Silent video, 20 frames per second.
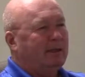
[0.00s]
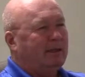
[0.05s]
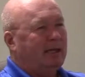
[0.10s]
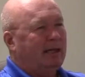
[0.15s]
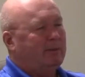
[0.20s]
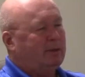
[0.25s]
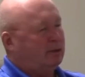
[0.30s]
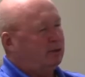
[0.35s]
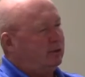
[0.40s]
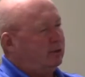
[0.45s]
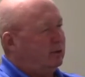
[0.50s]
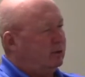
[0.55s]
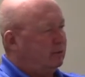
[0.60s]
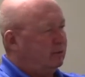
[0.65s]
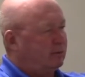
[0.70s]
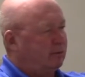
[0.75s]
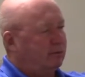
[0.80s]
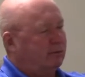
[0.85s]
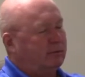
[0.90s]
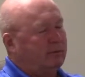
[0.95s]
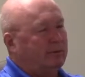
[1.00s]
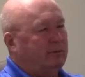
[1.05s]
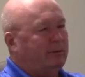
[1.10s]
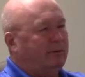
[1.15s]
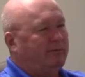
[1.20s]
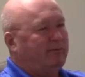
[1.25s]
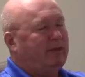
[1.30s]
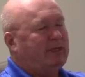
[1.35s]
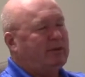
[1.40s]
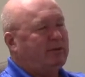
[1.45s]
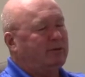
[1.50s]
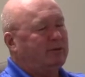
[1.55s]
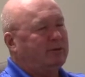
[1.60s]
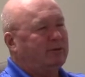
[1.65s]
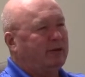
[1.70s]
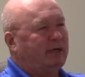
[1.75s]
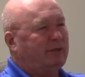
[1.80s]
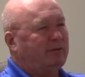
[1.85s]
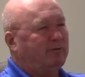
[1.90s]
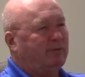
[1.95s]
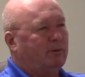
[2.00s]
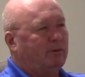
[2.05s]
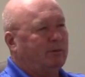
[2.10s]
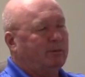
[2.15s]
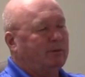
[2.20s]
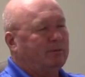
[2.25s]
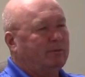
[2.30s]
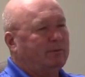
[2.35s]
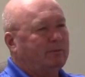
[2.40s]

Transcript: How much you use to feed your transformer?